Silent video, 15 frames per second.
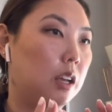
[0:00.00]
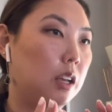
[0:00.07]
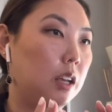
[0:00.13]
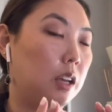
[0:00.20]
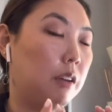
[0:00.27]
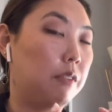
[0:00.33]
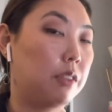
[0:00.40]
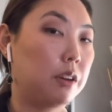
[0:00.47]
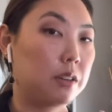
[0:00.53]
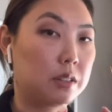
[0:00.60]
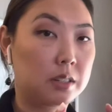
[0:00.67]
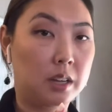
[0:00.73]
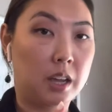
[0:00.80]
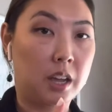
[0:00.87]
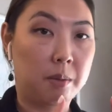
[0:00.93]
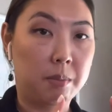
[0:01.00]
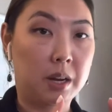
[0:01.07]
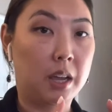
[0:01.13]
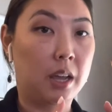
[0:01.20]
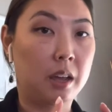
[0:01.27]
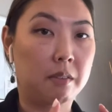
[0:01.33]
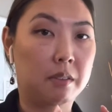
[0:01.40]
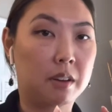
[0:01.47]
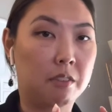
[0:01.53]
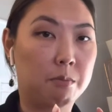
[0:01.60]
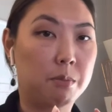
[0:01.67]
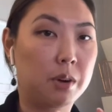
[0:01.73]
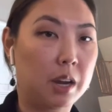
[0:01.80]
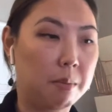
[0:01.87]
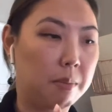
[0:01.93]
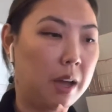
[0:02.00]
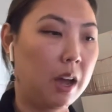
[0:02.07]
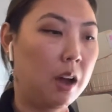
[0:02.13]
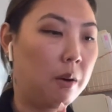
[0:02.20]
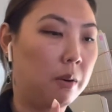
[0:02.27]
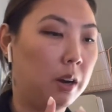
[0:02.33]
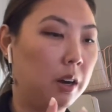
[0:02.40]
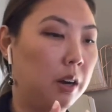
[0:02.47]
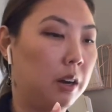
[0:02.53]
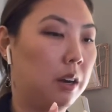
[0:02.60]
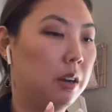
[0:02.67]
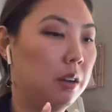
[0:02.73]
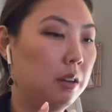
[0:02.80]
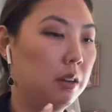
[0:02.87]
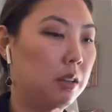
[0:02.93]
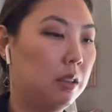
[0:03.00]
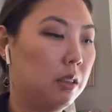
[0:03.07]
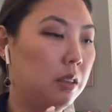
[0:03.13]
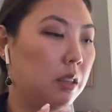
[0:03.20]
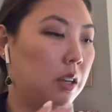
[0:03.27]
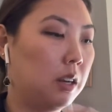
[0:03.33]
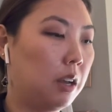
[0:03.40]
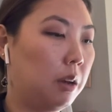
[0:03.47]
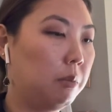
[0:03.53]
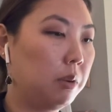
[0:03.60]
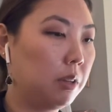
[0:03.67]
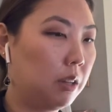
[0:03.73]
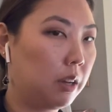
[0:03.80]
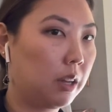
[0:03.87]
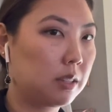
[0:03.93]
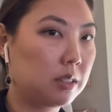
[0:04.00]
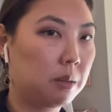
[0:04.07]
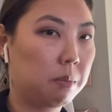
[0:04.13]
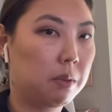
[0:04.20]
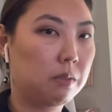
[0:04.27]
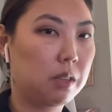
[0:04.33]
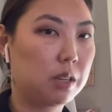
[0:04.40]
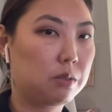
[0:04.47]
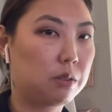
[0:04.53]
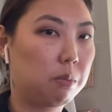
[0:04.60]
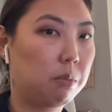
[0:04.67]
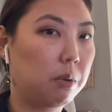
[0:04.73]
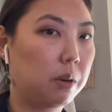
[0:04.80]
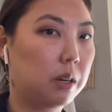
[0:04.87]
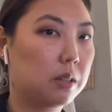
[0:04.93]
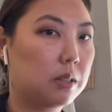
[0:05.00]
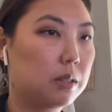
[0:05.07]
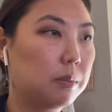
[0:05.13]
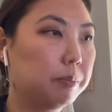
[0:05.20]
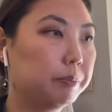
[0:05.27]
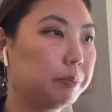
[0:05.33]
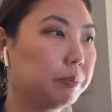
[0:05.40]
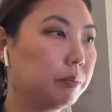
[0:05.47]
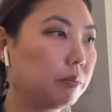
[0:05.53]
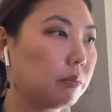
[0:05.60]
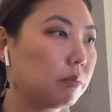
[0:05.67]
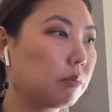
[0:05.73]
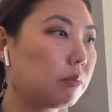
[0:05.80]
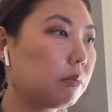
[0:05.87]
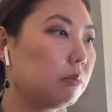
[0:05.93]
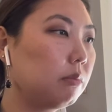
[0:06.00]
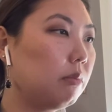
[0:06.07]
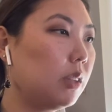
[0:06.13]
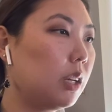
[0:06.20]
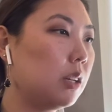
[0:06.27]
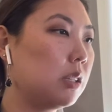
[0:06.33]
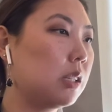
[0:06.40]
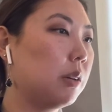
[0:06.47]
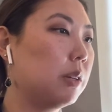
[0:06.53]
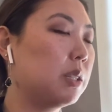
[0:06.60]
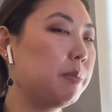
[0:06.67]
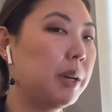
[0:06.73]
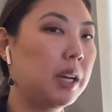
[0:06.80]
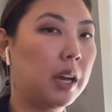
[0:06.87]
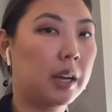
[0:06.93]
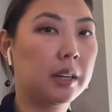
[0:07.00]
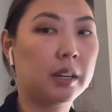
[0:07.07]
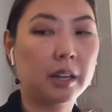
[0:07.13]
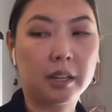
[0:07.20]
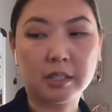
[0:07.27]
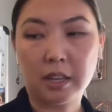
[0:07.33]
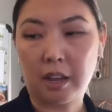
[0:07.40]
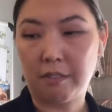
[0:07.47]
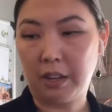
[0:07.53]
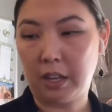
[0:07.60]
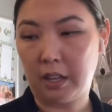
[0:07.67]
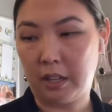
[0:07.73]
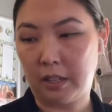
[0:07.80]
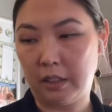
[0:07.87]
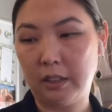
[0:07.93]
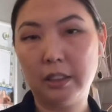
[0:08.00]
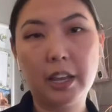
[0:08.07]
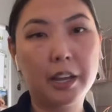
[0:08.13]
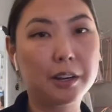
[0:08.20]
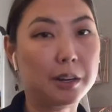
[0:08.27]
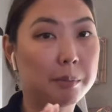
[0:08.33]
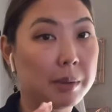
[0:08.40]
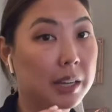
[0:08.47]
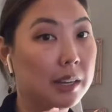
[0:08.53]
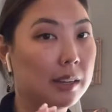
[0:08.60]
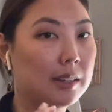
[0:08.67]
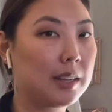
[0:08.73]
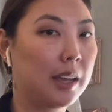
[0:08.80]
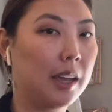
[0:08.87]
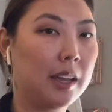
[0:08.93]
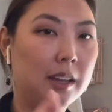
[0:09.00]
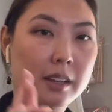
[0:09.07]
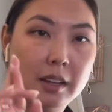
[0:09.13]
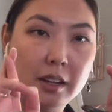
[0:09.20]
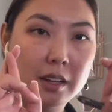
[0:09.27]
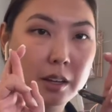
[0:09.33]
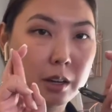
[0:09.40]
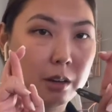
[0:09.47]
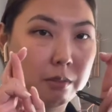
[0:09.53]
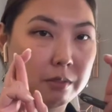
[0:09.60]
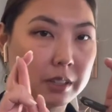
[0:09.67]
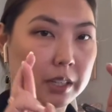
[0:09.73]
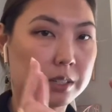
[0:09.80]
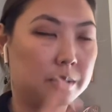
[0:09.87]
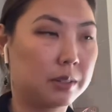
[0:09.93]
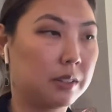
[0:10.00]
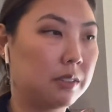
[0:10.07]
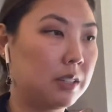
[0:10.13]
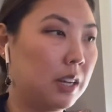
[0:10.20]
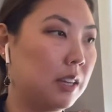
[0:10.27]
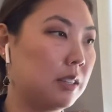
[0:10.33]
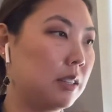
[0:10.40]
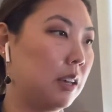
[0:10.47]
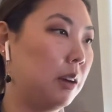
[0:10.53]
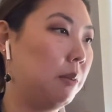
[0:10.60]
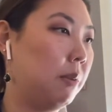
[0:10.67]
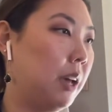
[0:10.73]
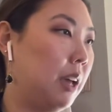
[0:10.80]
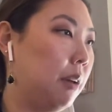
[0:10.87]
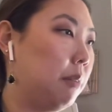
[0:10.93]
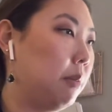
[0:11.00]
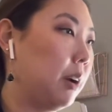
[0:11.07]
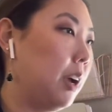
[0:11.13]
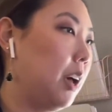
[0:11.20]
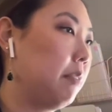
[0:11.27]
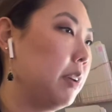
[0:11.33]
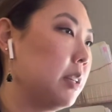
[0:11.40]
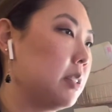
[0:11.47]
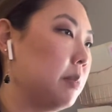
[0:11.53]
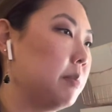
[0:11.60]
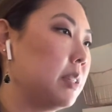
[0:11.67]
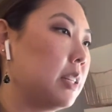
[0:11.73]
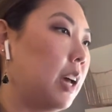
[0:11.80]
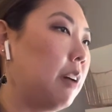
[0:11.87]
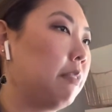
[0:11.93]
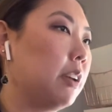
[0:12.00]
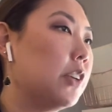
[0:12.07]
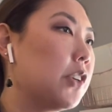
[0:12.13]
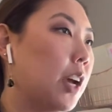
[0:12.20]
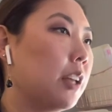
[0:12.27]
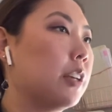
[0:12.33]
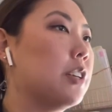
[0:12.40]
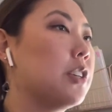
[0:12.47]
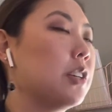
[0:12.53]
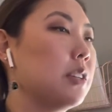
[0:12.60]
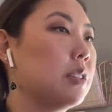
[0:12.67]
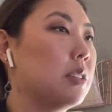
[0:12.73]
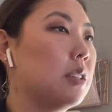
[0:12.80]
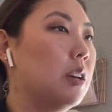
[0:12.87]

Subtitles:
if there's time and I have enough brain power, then I will look at some of these reports. So it's been kind of nice having a lighter meeting day. Hopefully it sort of stays that way. We're having some staffing challenges